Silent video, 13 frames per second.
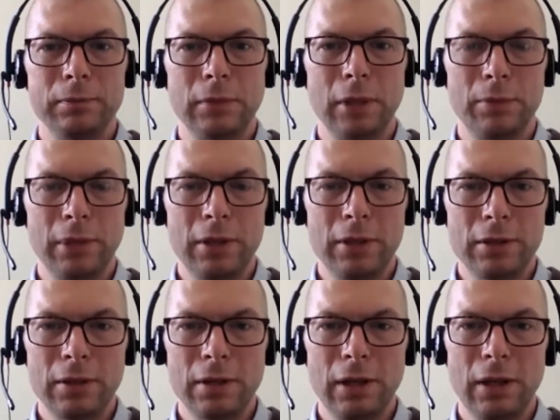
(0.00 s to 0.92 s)

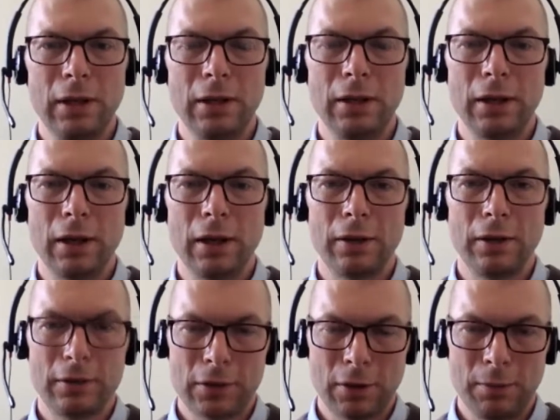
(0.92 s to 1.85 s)
appease the
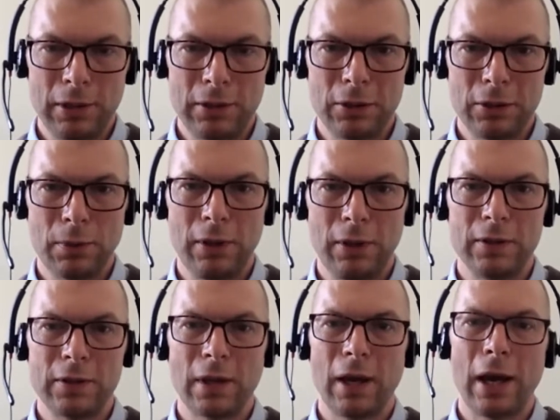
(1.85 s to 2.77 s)
ethics committees with,
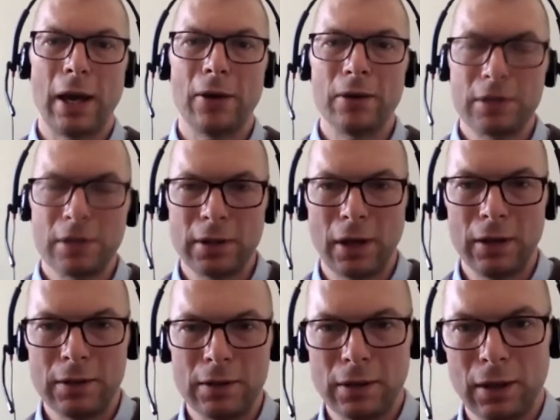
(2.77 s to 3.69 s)
is how is the
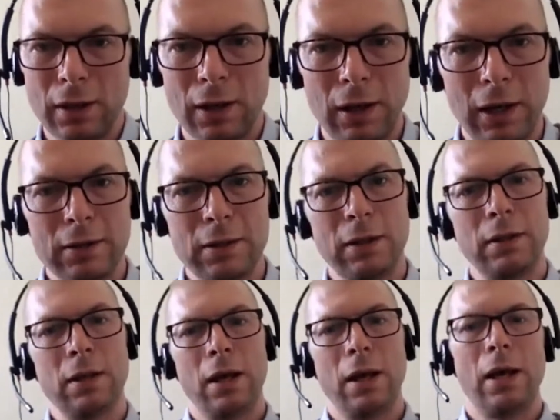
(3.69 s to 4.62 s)
data collected?